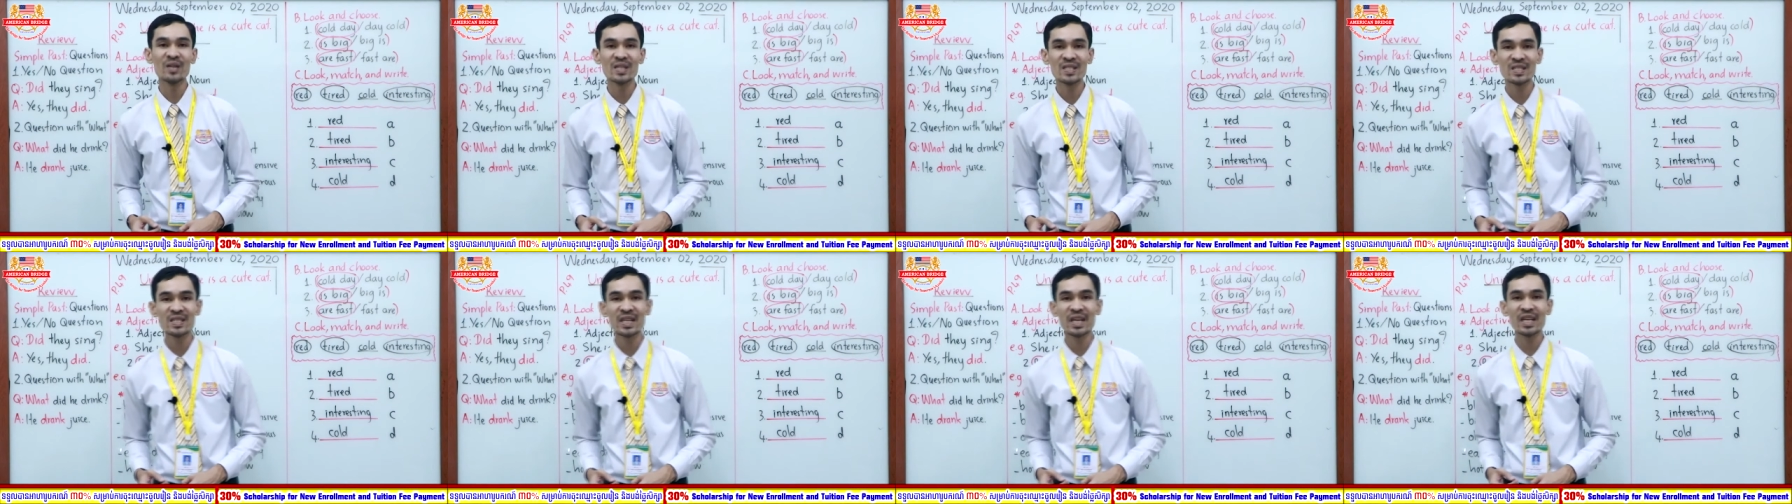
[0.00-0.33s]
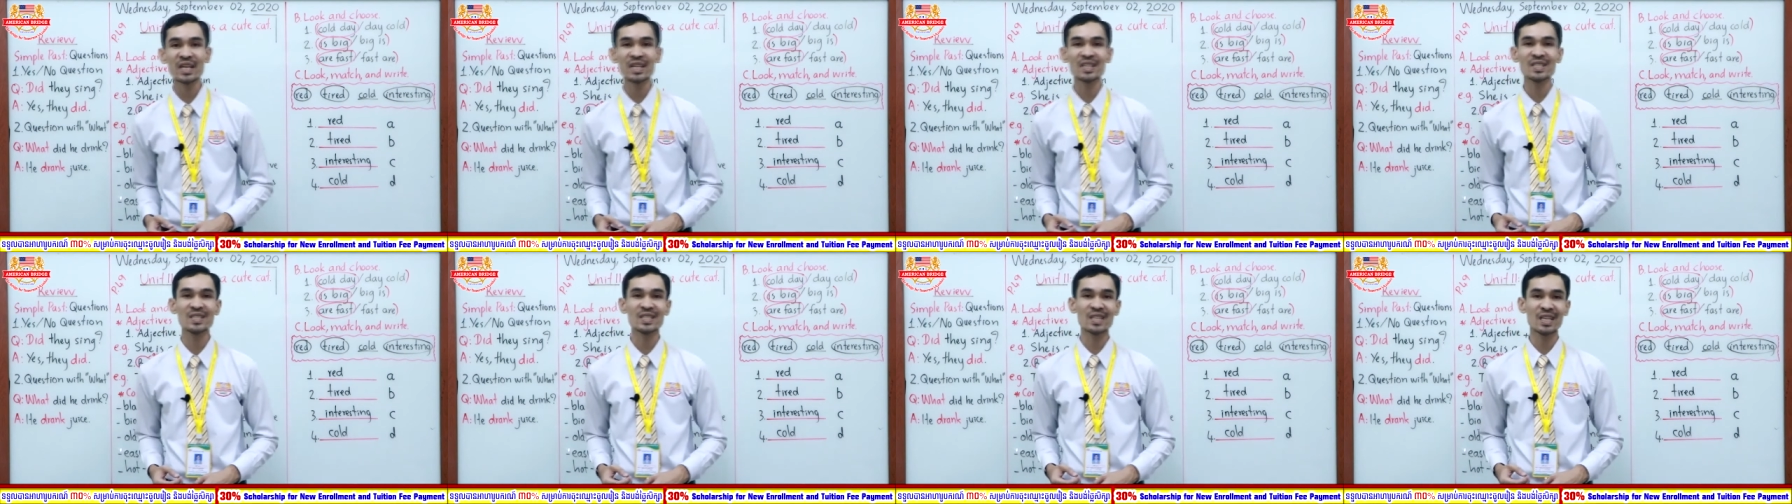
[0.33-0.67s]

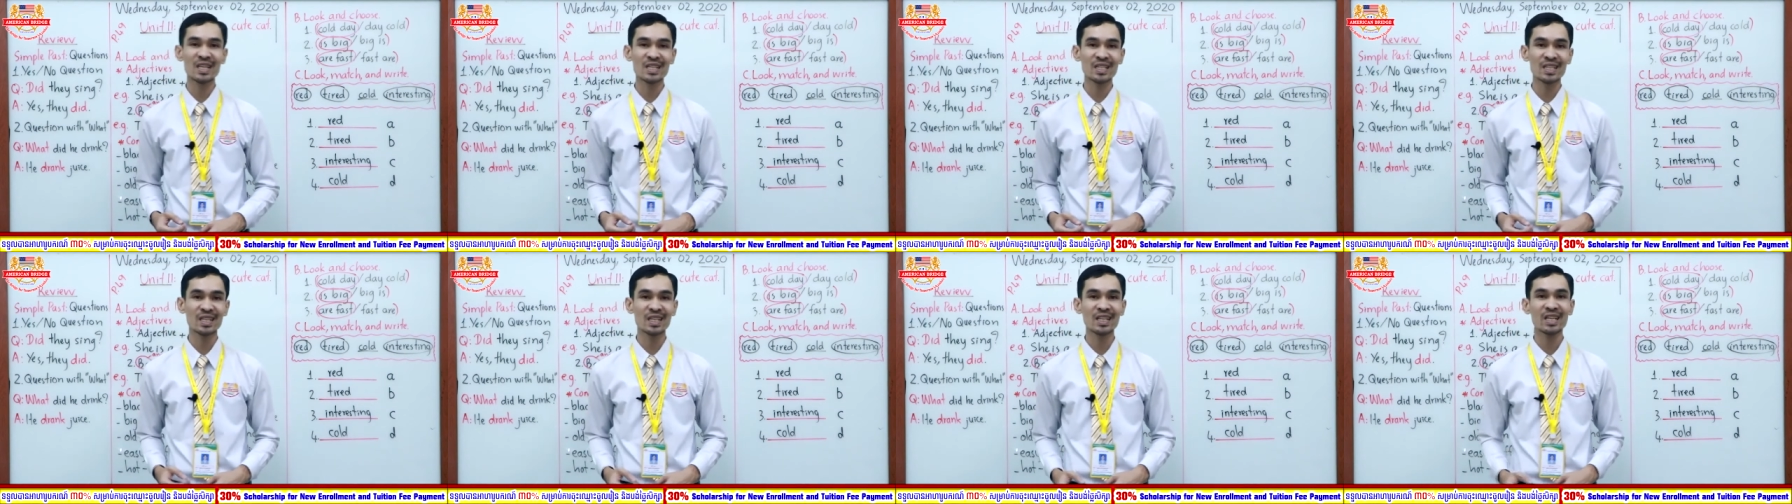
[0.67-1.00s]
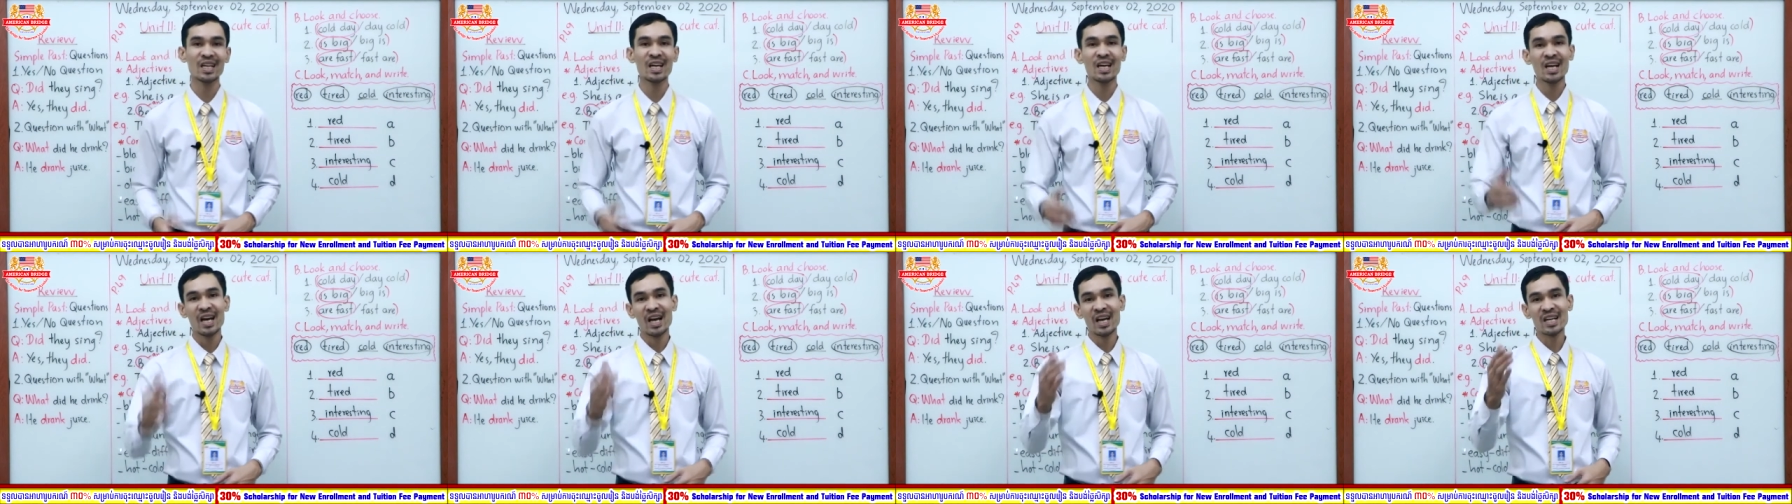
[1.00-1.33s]
second session
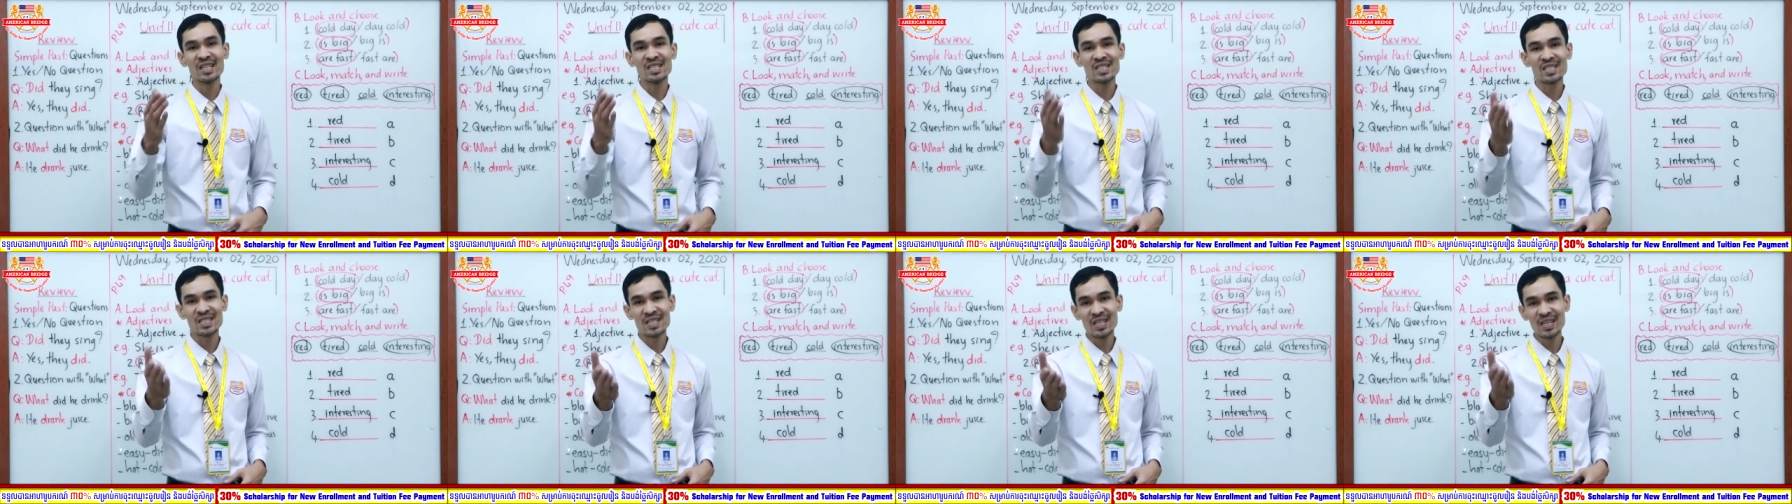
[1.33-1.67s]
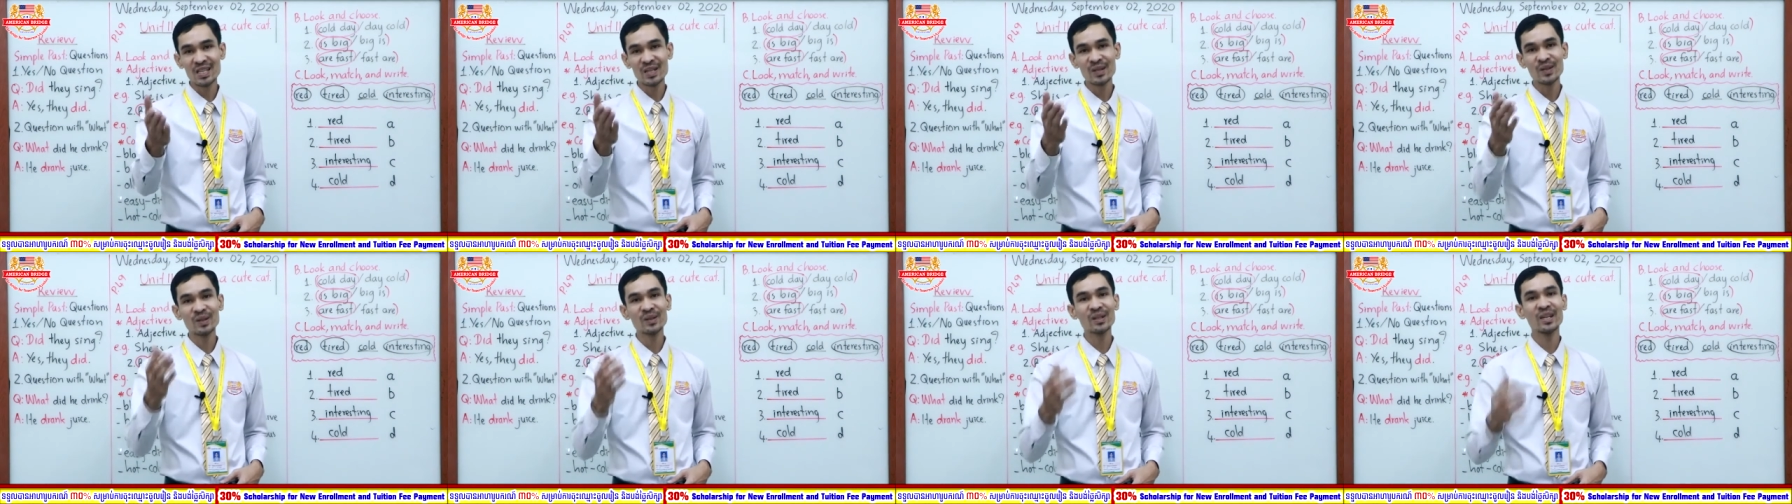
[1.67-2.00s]
and
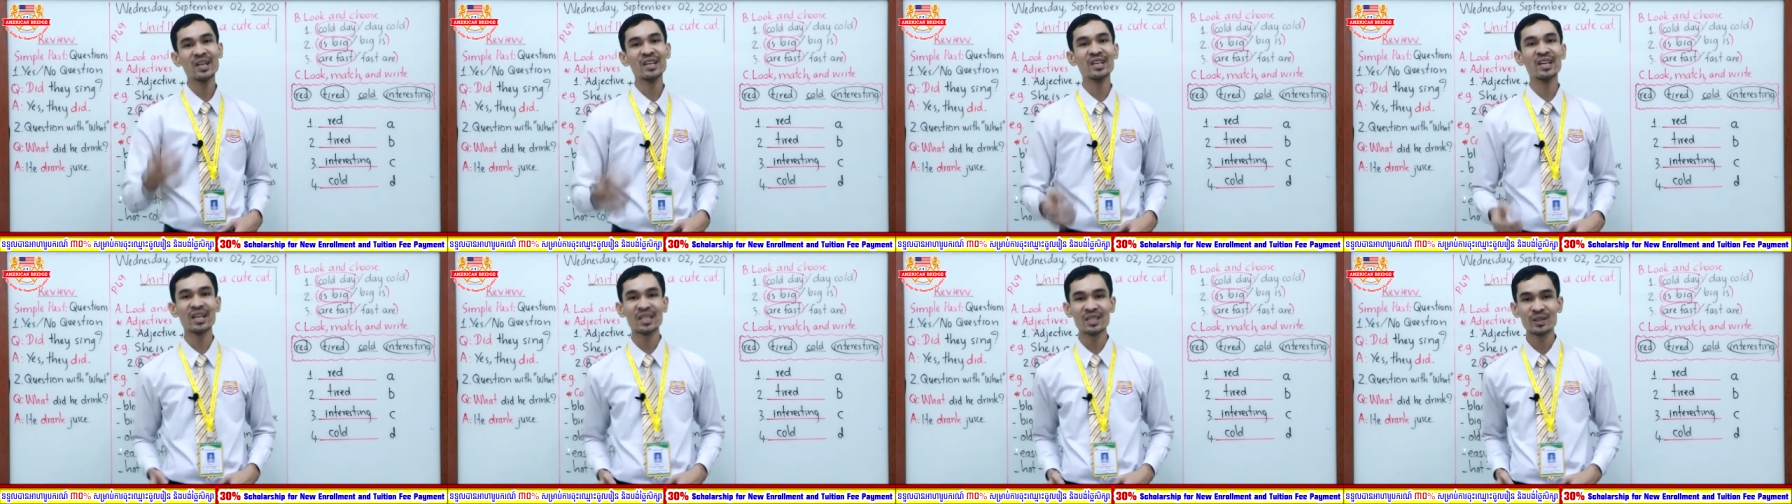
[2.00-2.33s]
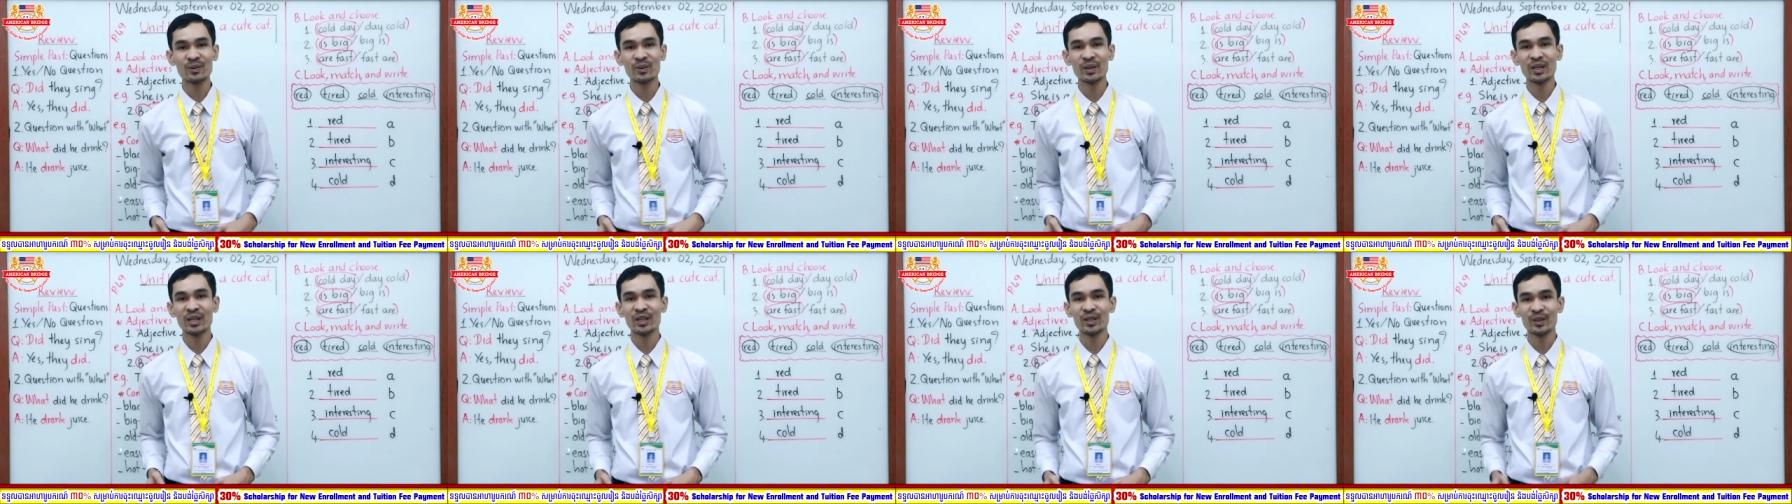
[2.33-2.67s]
see you the next
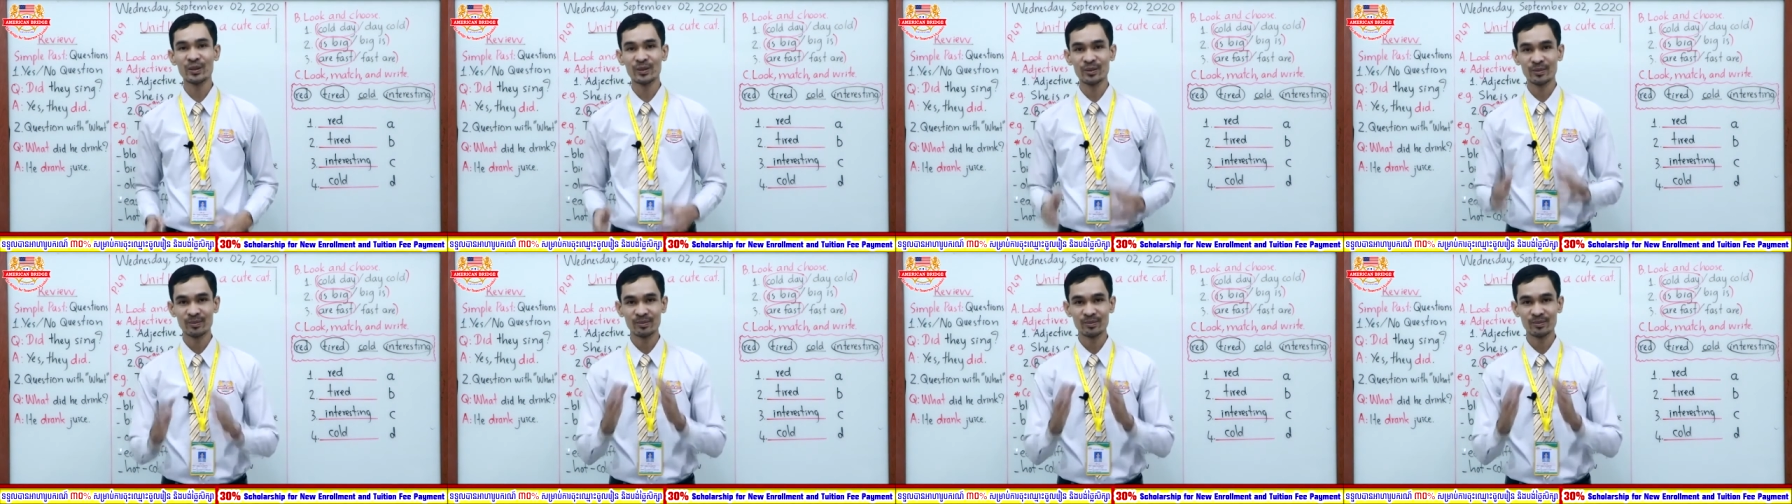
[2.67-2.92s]
video.